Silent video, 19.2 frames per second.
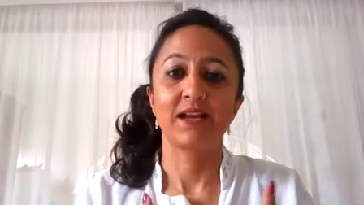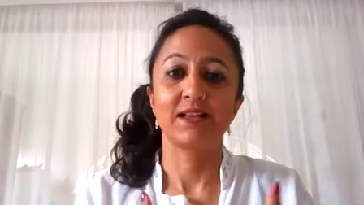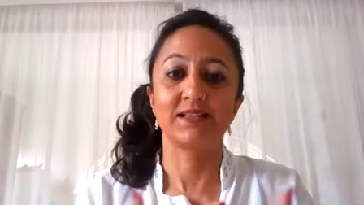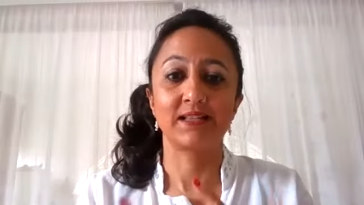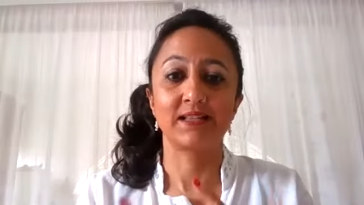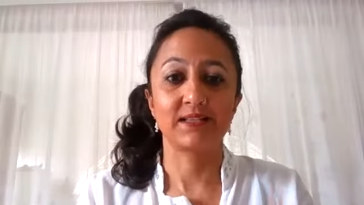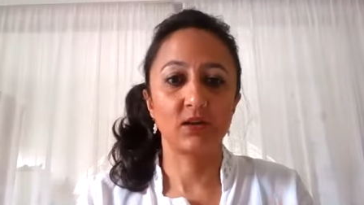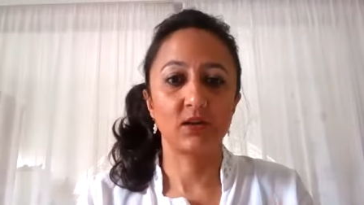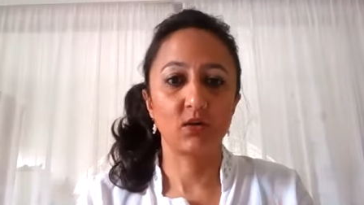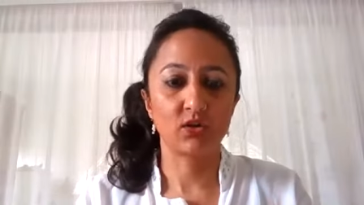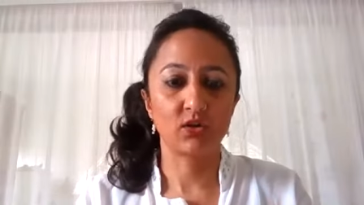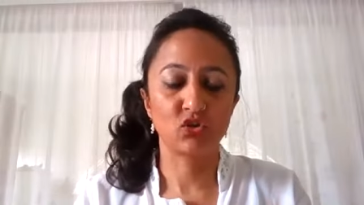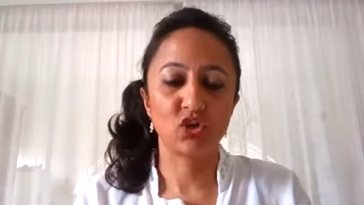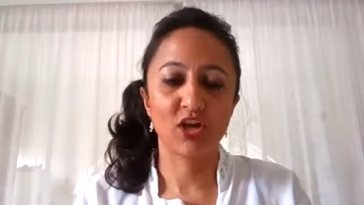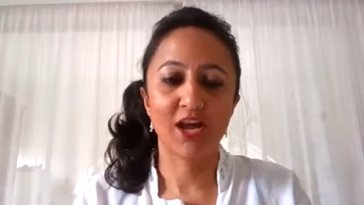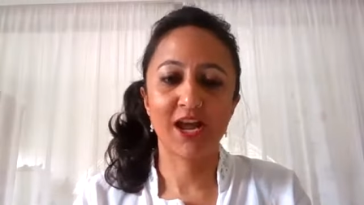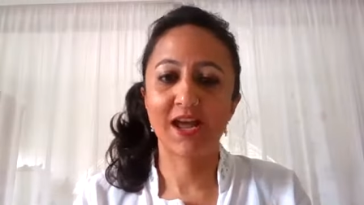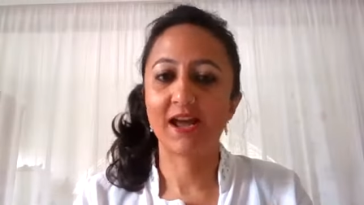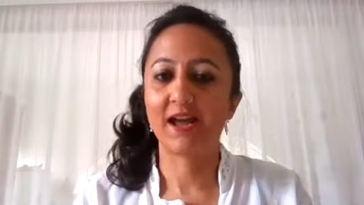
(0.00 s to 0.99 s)
sitting on a
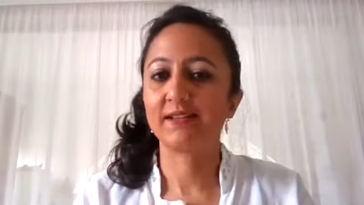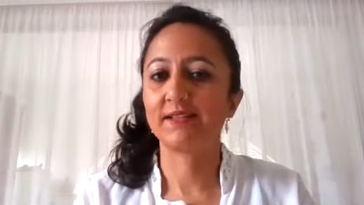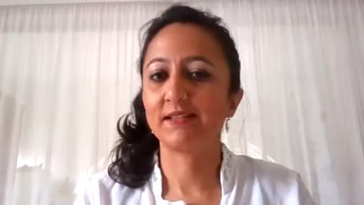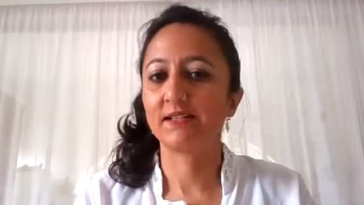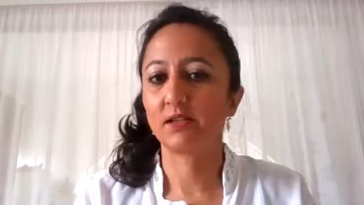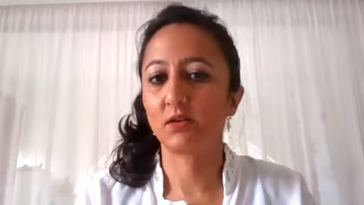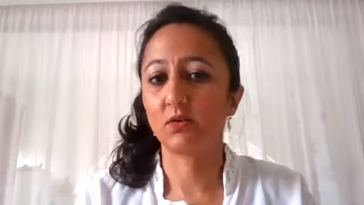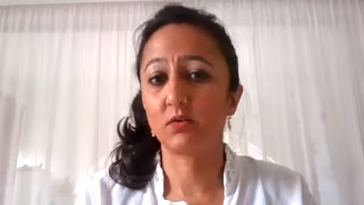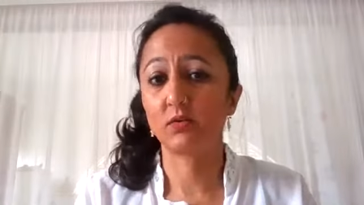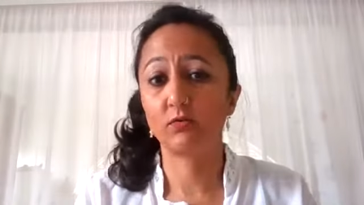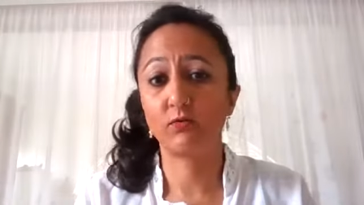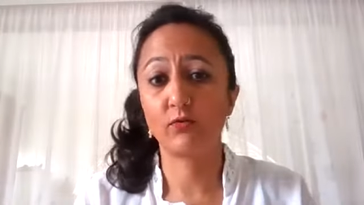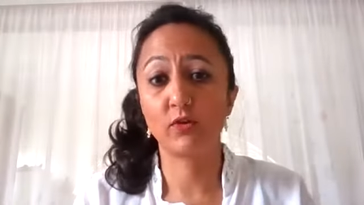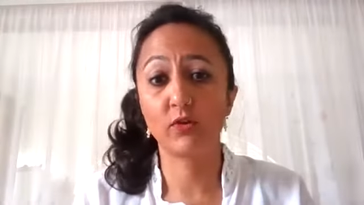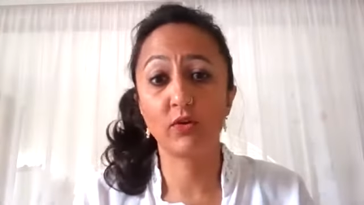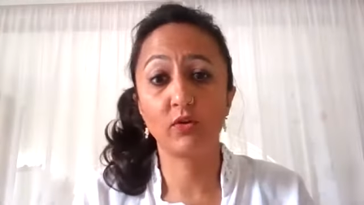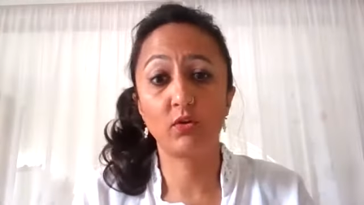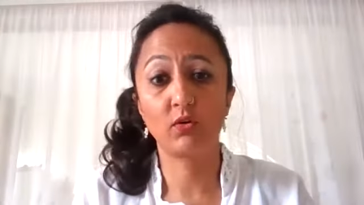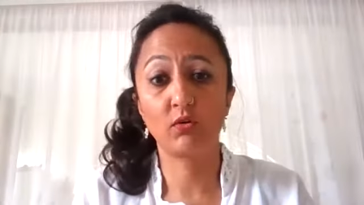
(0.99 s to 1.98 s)
chair, sitting on the
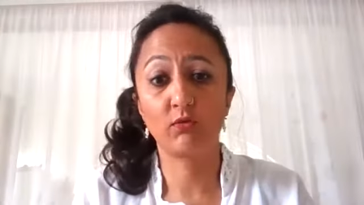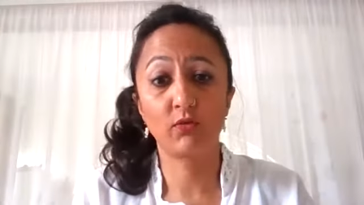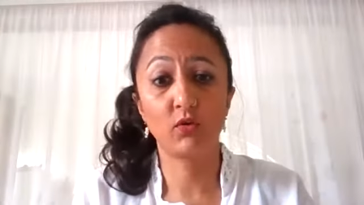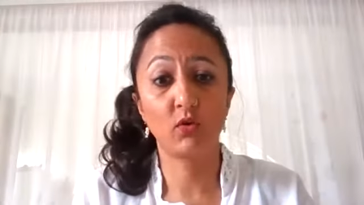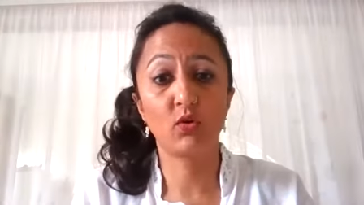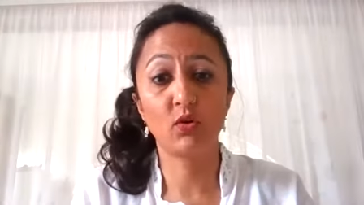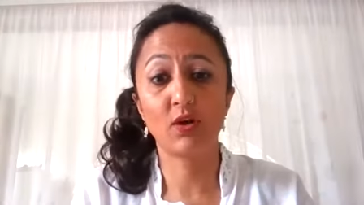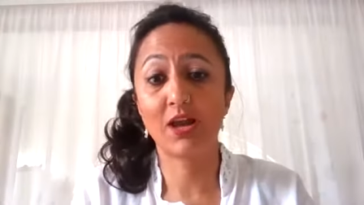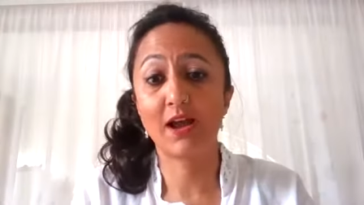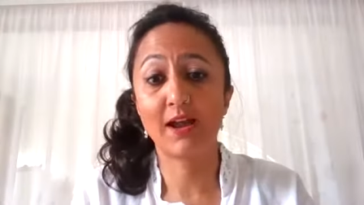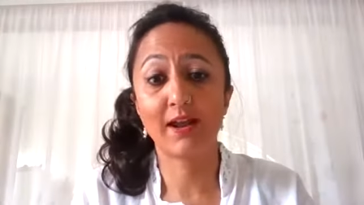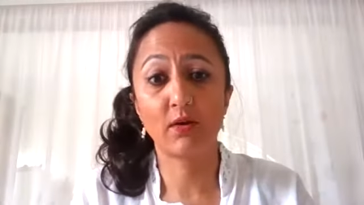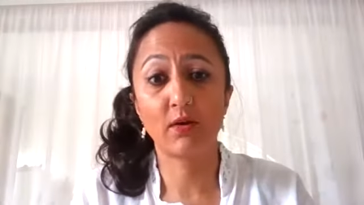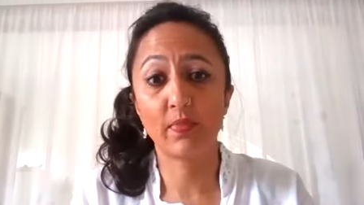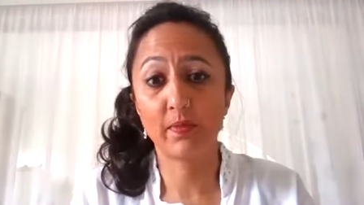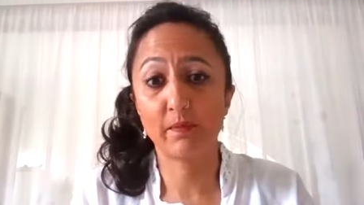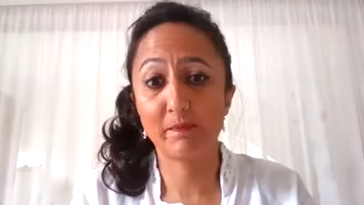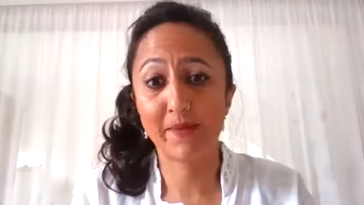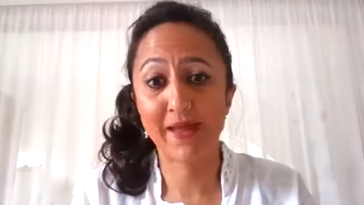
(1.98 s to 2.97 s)
floor, lying on
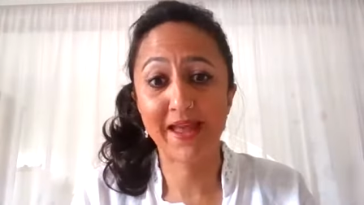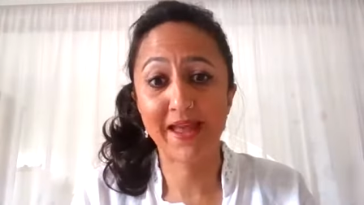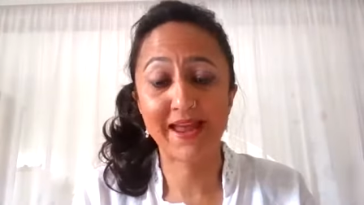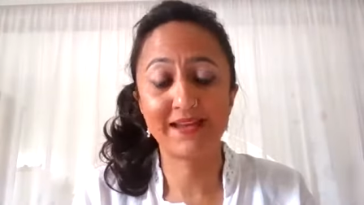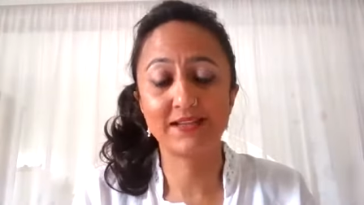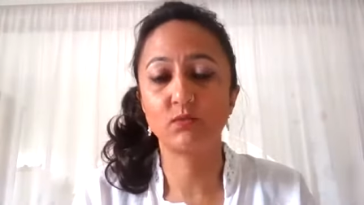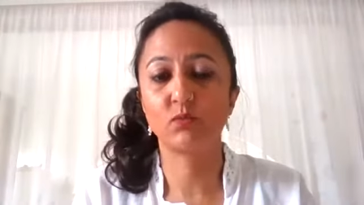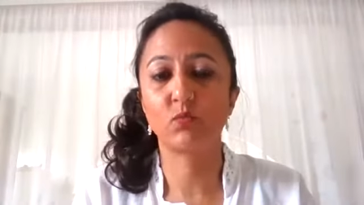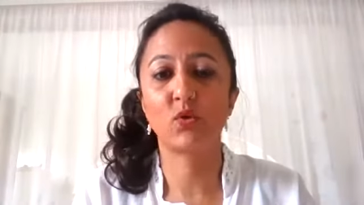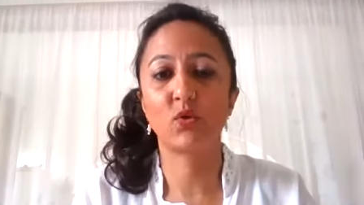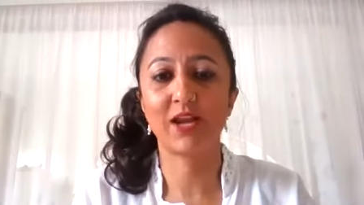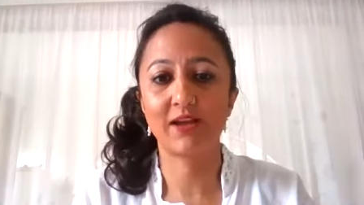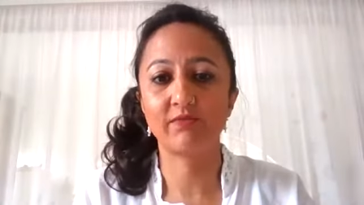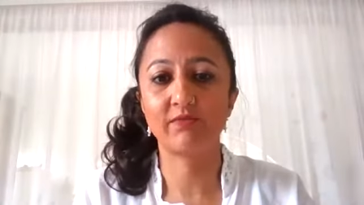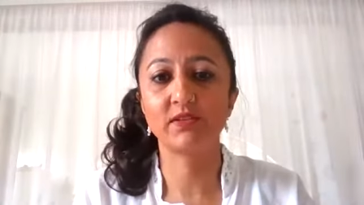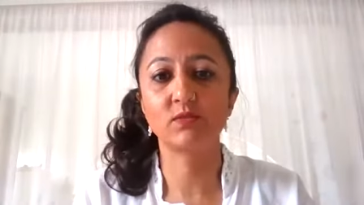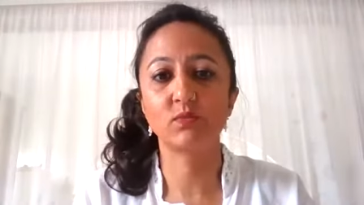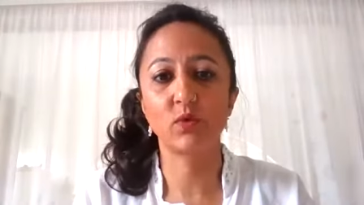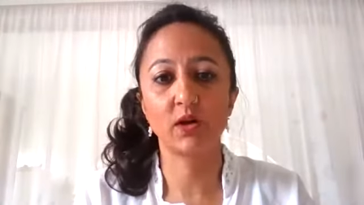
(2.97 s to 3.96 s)
the bed,
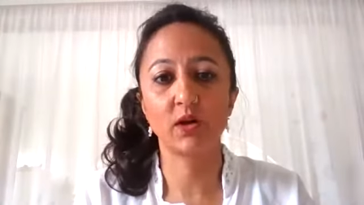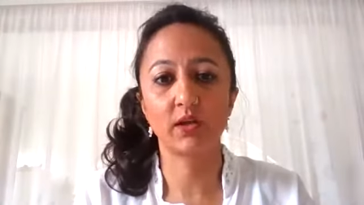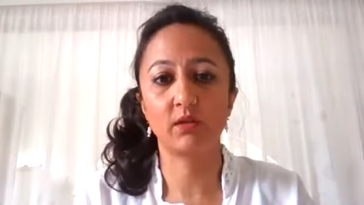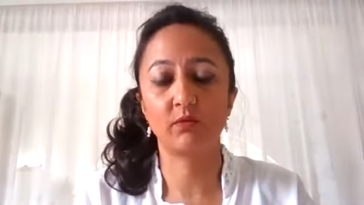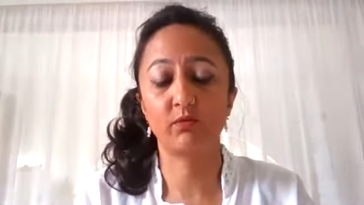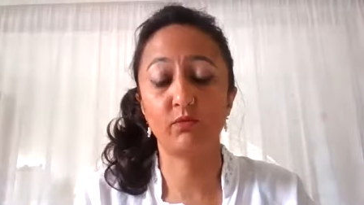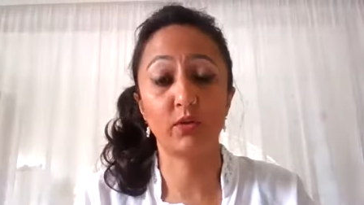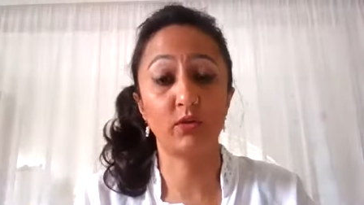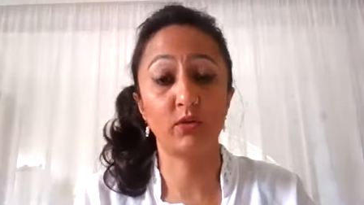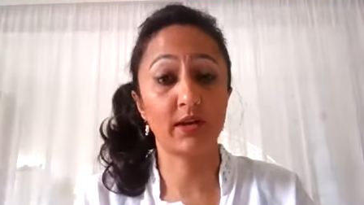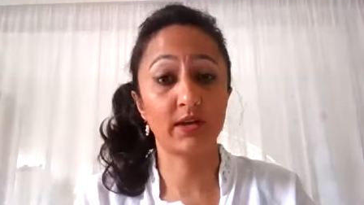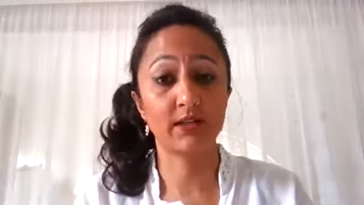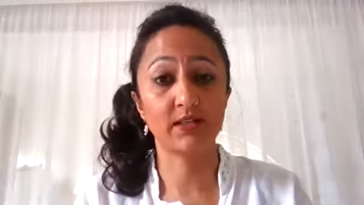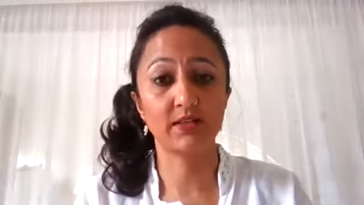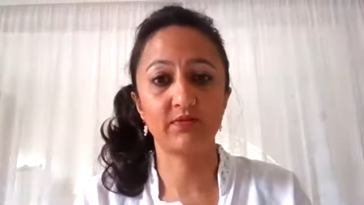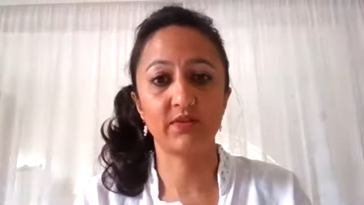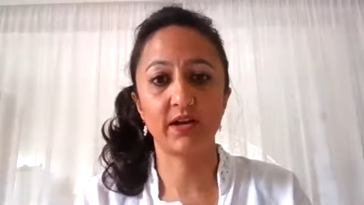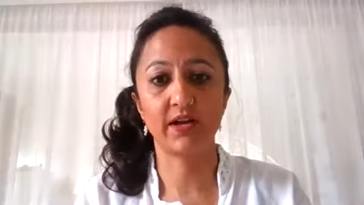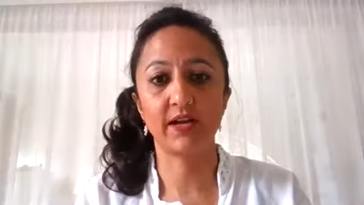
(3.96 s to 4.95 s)
whatever's working for you, that's
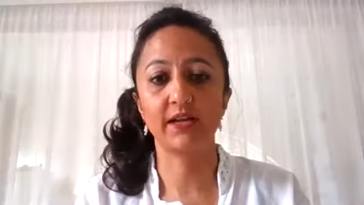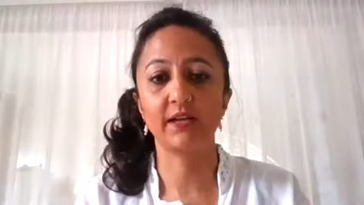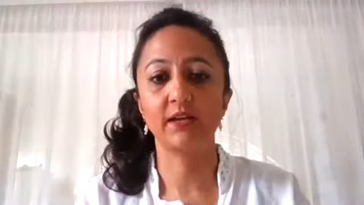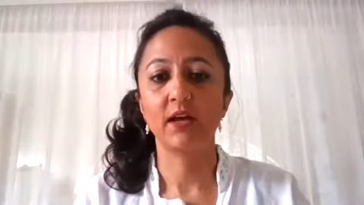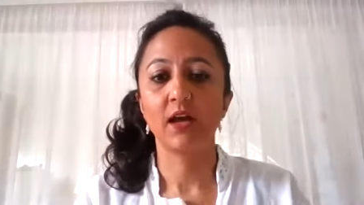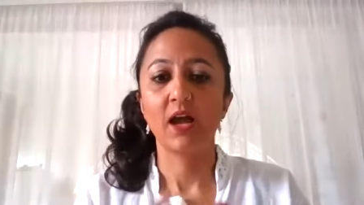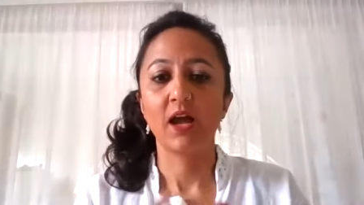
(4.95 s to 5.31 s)
fine.